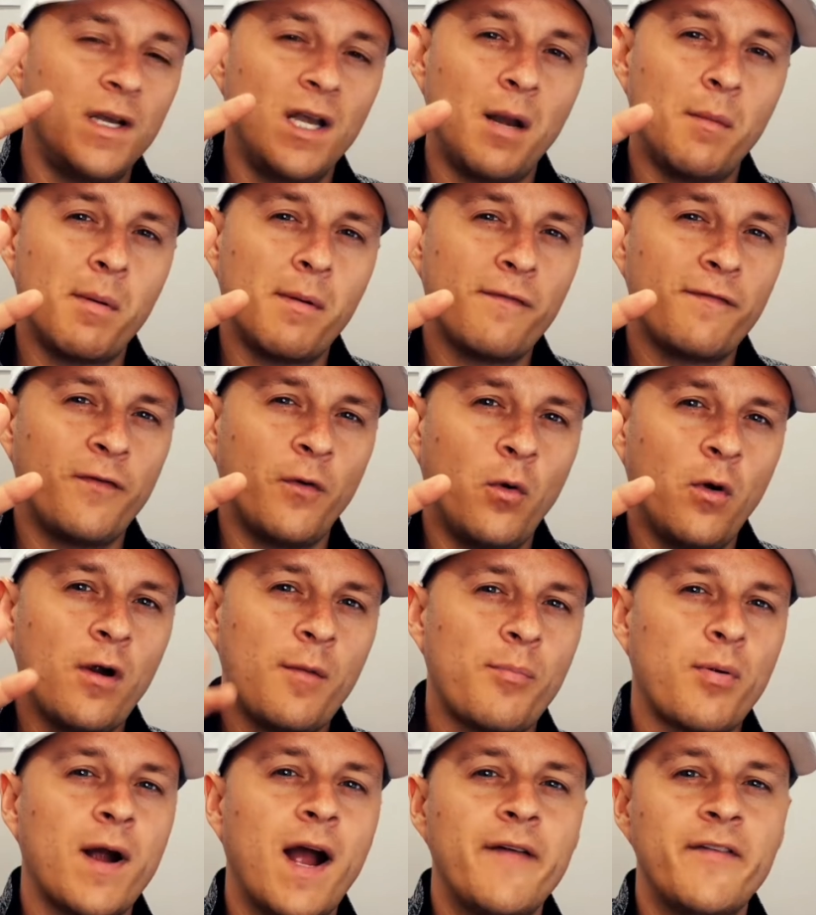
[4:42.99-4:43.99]
Number
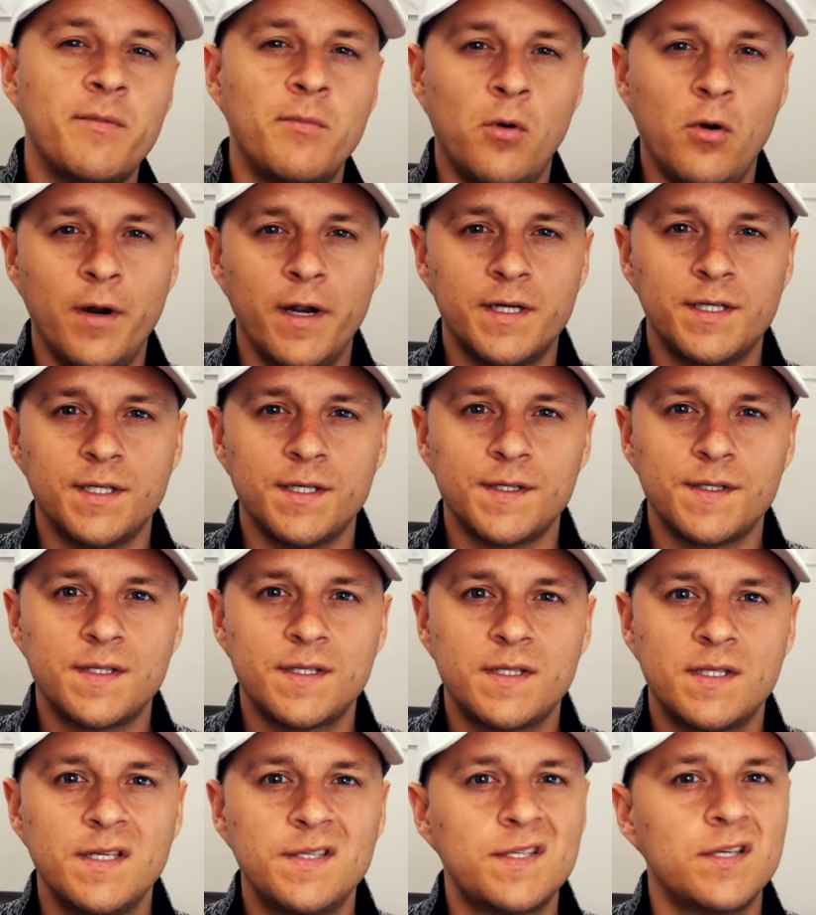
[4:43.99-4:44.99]
4, private
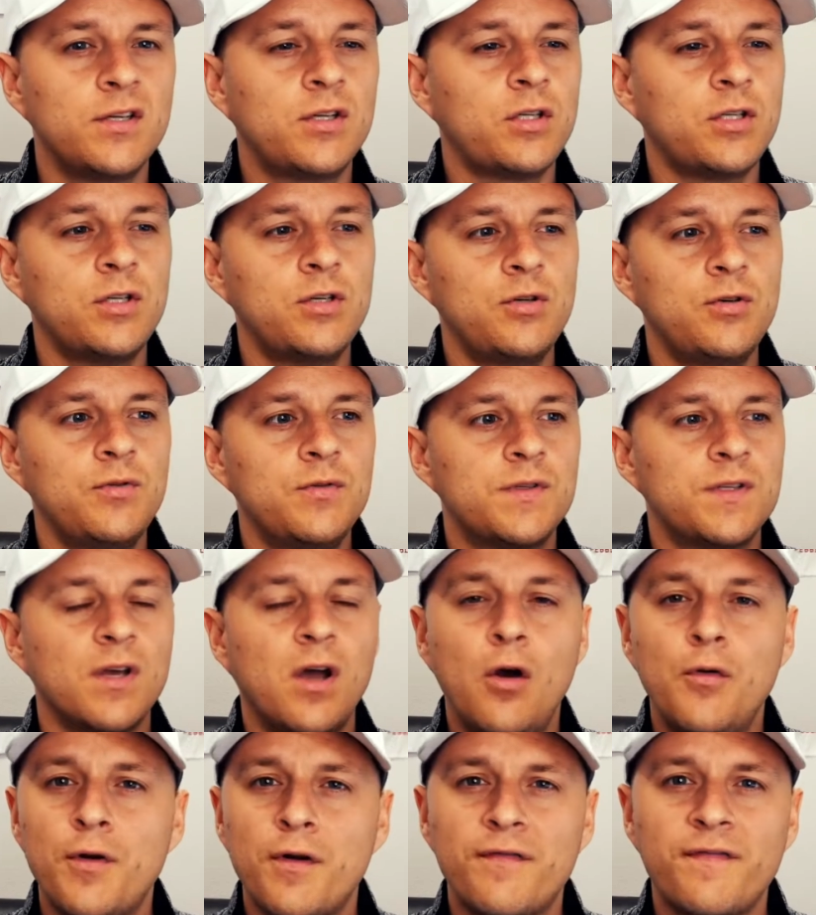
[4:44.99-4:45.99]
mortgages. This includes
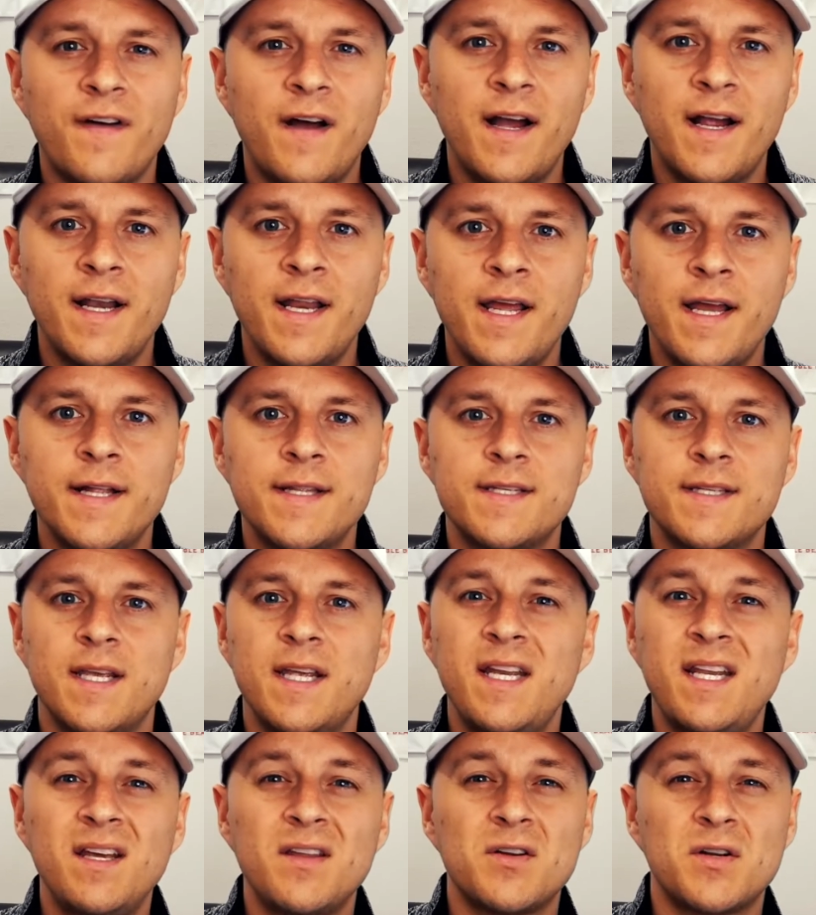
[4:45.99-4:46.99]
owner finance,
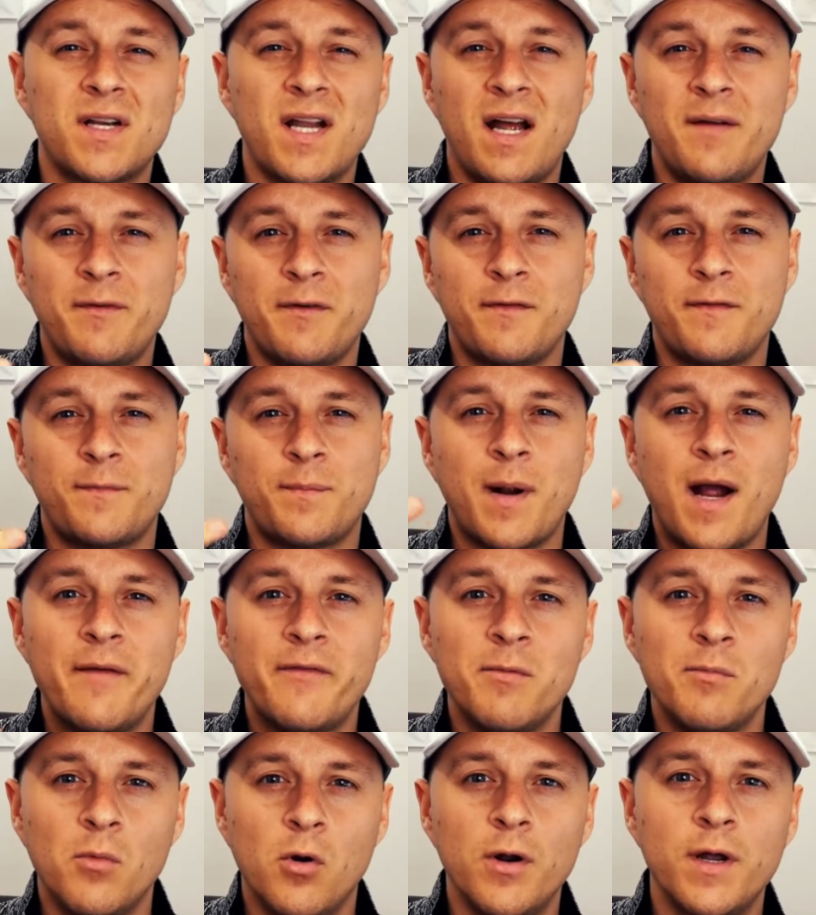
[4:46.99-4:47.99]
any other type of
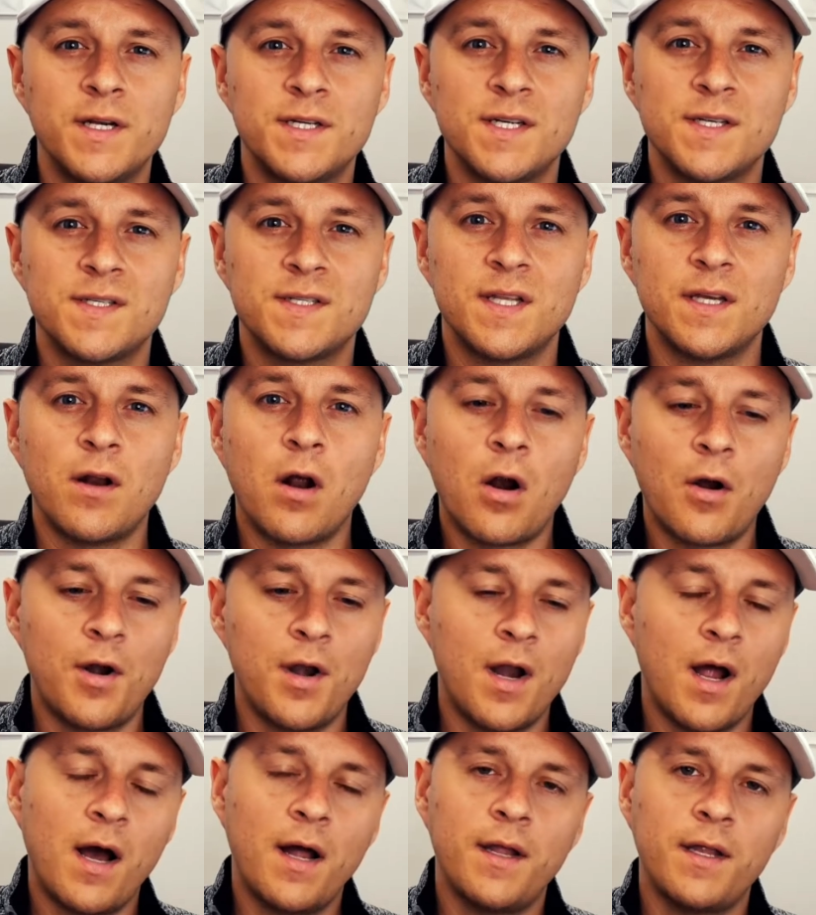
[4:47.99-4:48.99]
private mortgages that
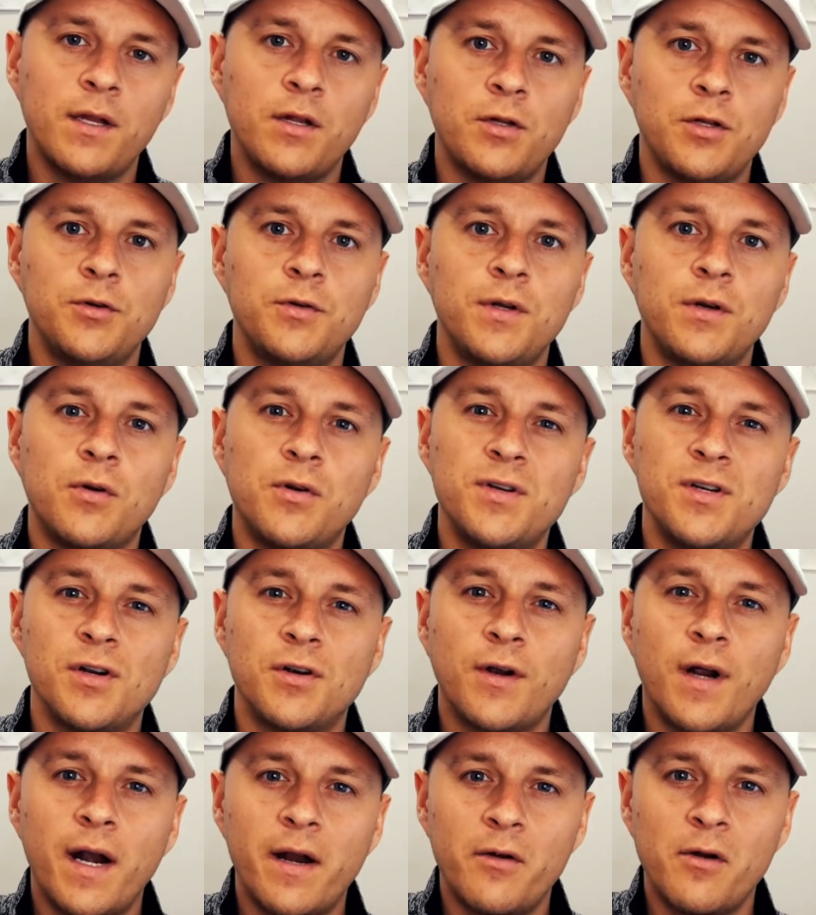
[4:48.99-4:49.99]
are not included on
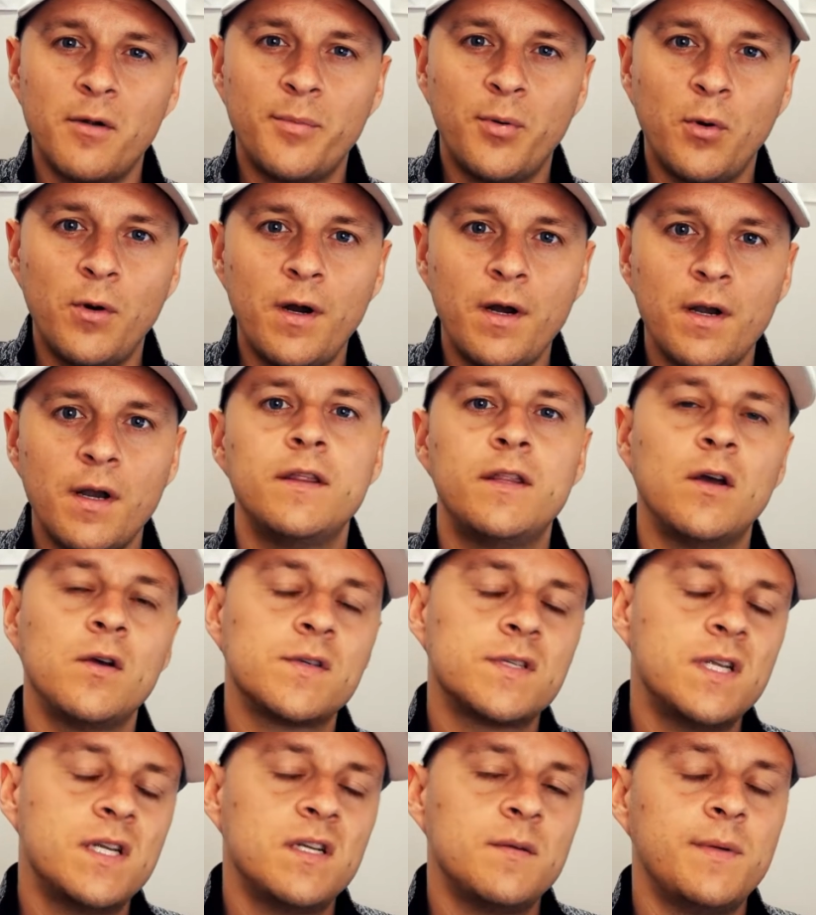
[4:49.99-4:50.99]
your credit report.
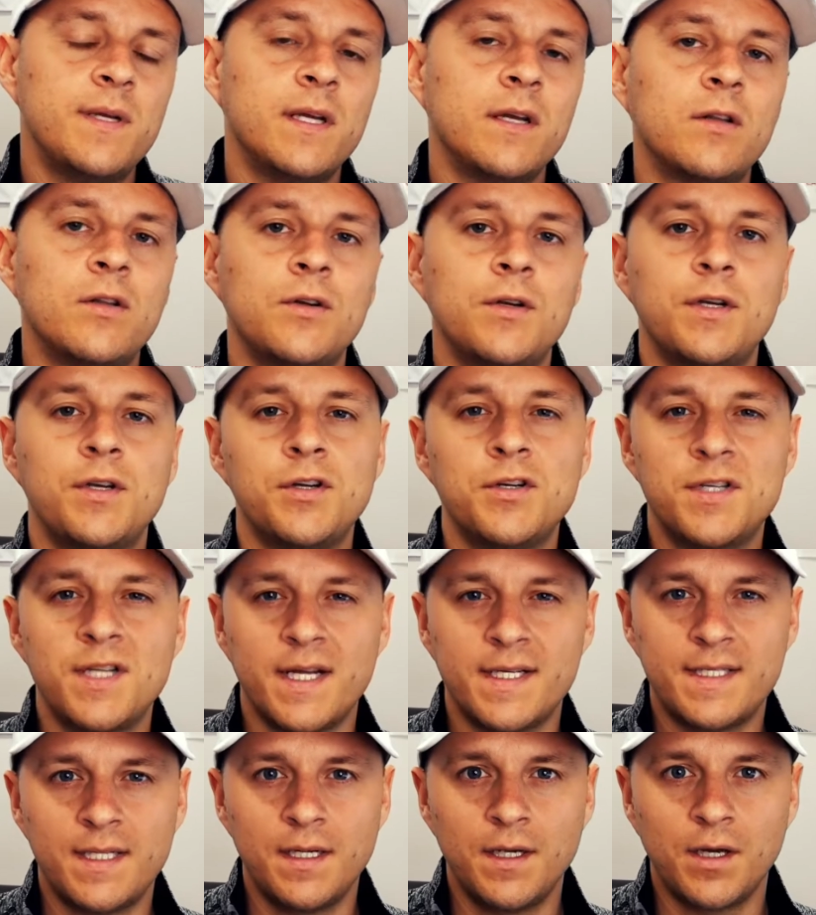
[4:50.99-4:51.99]
Those need to be included in your
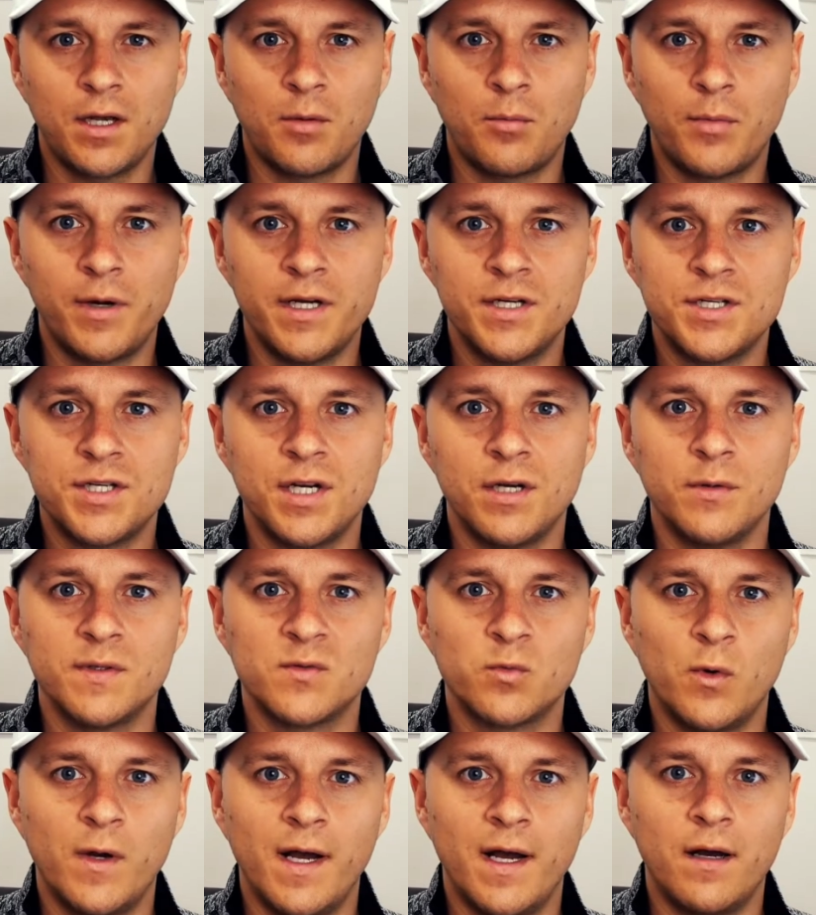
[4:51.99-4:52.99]
debt to income ratio
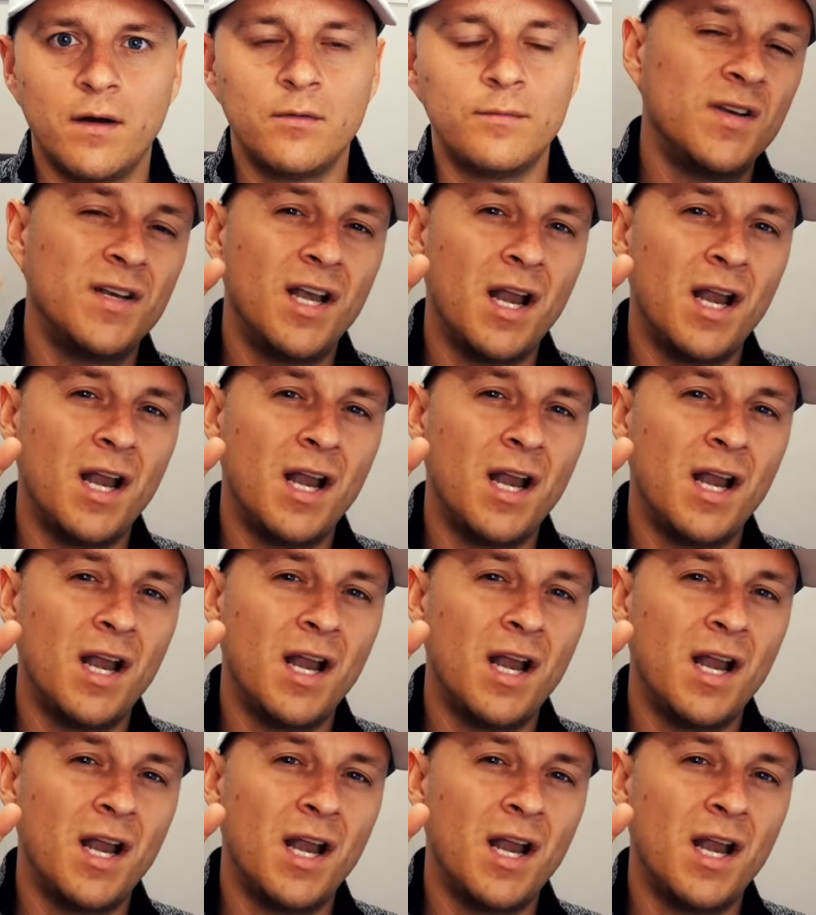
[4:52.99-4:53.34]
as well.